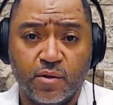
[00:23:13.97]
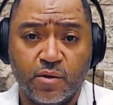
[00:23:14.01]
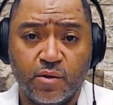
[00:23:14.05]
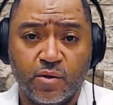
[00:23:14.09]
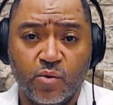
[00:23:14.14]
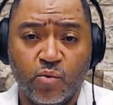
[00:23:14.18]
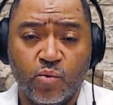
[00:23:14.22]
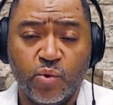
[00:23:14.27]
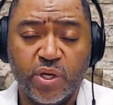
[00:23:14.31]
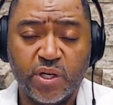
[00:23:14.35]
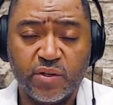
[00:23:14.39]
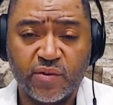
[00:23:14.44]

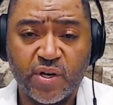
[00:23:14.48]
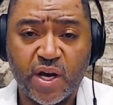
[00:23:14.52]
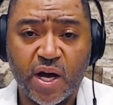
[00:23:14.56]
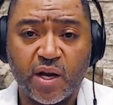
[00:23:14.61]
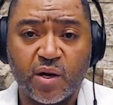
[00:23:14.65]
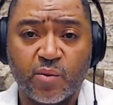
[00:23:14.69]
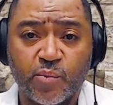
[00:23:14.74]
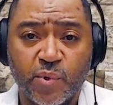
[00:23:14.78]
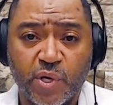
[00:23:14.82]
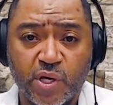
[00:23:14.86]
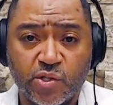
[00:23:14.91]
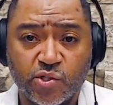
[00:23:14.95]
We've got to
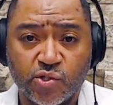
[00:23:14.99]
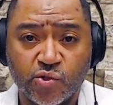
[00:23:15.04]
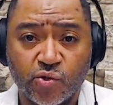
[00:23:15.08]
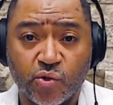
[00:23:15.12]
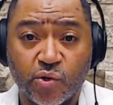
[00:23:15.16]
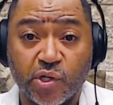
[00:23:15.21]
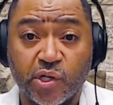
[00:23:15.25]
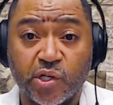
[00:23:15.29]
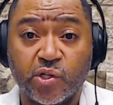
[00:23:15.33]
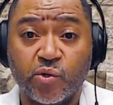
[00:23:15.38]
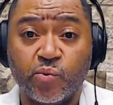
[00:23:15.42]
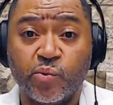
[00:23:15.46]
make sure
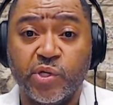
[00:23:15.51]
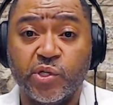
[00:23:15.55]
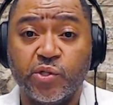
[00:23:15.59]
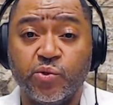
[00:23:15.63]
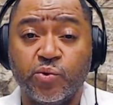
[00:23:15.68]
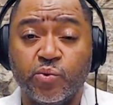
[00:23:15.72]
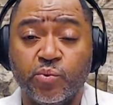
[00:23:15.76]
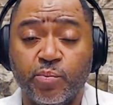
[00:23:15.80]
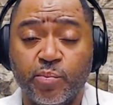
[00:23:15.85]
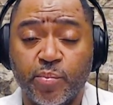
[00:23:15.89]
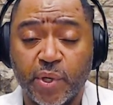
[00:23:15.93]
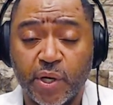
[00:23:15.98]
that we
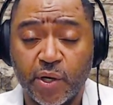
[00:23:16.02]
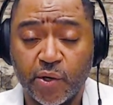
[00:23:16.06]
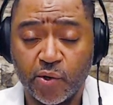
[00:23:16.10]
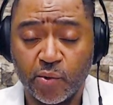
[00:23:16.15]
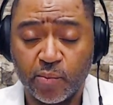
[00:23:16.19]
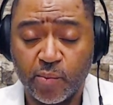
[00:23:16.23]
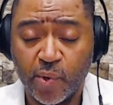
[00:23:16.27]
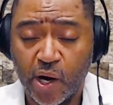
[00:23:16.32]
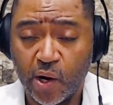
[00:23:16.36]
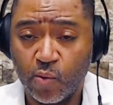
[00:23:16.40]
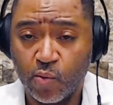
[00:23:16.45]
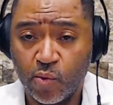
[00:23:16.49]
do better
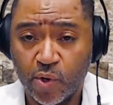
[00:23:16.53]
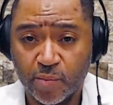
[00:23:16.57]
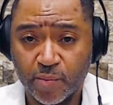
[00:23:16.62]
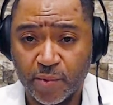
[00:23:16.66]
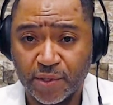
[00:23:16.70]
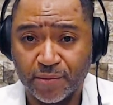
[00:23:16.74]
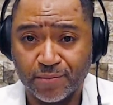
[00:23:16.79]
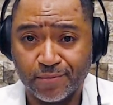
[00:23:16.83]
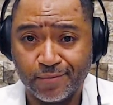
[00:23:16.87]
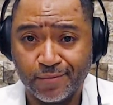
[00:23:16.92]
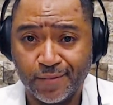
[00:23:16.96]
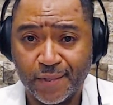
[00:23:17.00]
by
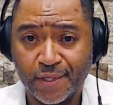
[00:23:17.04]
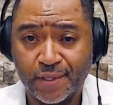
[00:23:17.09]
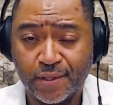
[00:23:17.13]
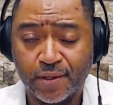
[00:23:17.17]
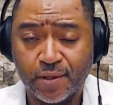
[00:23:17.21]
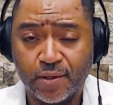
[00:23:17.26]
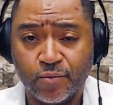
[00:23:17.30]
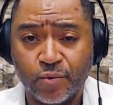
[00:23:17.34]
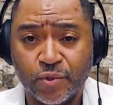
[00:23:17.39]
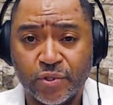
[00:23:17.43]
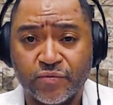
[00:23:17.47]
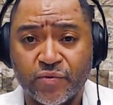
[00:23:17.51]
women.
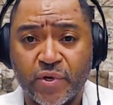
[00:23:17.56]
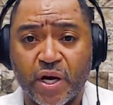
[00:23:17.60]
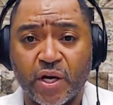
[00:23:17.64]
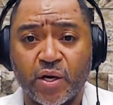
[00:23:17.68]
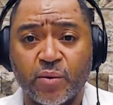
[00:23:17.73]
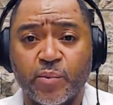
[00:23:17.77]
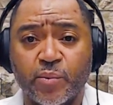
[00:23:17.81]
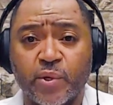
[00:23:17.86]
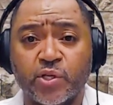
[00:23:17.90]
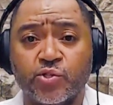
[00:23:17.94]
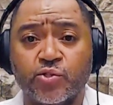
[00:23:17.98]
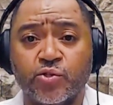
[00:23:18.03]
We've got to
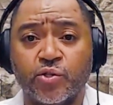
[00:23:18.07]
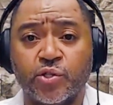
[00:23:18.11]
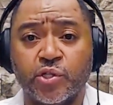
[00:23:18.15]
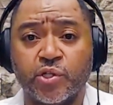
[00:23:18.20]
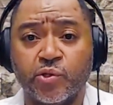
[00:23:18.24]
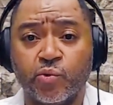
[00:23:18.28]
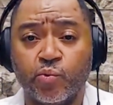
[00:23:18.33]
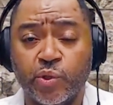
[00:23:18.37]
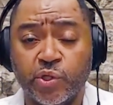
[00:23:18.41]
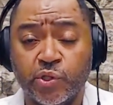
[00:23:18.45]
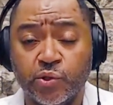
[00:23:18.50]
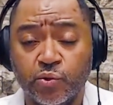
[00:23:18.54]
make sure
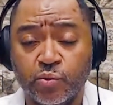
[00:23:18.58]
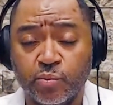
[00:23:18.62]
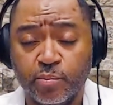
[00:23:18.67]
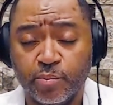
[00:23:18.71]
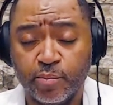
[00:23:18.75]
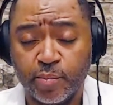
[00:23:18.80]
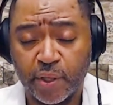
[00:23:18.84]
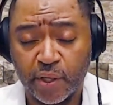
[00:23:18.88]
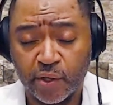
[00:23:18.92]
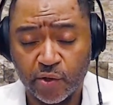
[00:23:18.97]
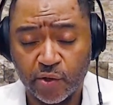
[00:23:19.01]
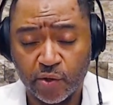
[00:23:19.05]
that we do
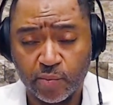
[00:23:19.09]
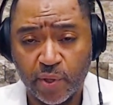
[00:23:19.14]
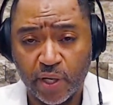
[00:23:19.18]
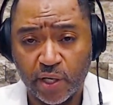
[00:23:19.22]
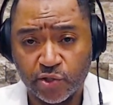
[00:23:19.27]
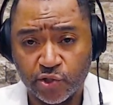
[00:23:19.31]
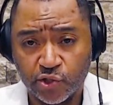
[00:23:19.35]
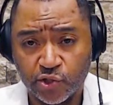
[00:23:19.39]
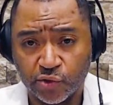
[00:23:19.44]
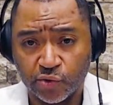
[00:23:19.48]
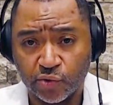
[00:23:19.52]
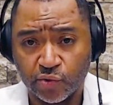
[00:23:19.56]
better by
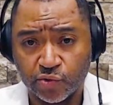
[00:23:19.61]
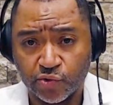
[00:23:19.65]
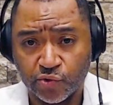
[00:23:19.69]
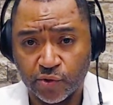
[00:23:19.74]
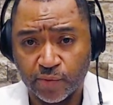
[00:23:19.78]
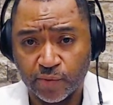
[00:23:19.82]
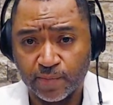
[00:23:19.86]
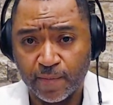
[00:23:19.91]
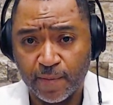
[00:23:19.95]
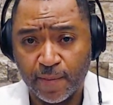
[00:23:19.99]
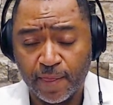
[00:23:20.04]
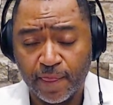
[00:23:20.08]

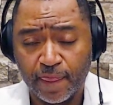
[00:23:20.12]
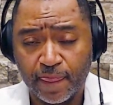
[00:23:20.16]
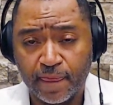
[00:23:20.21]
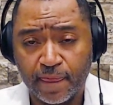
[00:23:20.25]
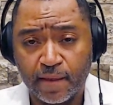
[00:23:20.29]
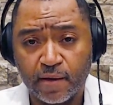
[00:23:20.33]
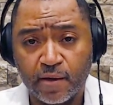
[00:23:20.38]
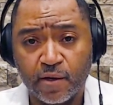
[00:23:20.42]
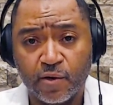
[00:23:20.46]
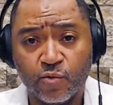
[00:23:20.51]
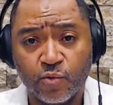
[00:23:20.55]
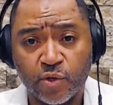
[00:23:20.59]
children.
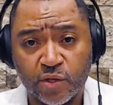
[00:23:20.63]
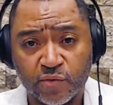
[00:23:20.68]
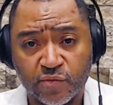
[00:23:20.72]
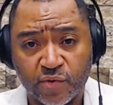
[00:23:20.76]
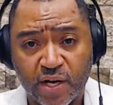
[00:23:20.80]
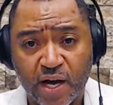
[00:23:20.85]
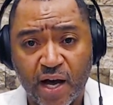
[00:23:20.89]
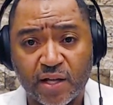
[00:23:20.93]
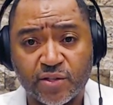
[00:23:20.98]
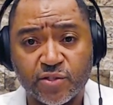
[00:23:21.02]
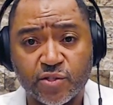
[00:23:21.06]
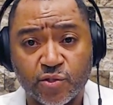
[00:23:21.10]
We've
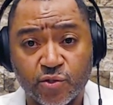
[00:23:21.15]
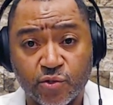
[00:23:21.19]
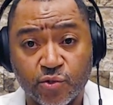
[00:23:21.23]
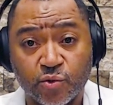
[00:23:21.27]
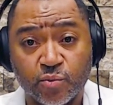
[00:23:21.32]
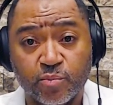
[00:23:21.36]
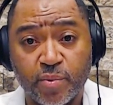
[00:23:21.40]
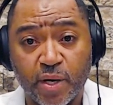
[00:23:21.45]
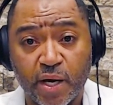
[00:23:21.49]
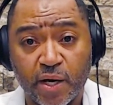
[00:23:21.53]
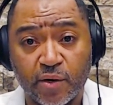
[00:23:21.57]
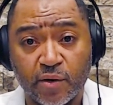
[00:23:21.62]
got to do
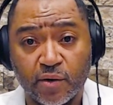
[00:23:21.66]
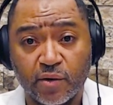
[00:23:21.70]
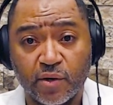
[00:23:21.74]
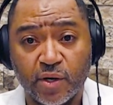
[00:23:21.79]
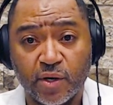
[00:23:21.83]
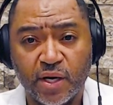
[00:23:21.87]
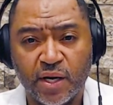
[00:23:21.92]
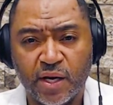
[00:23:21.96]
better.